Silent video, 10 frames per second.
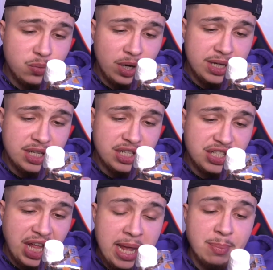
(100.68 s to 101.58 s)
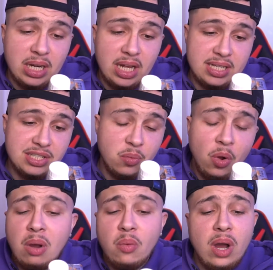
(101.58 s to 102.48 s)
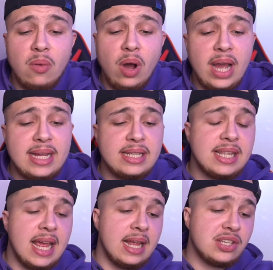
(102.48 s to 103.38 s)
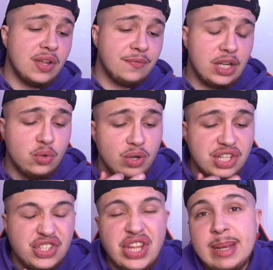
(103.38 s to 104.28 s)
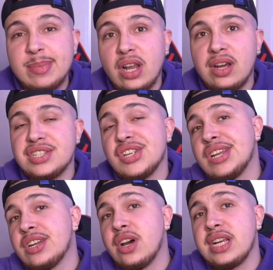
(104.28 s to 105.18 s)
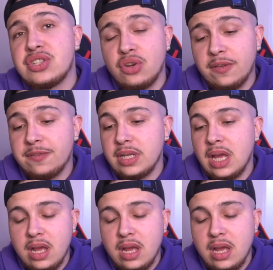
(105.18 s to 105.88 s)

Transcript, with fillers: What is a stabilizer? Why is there something called a stabilizer in an iced coffee?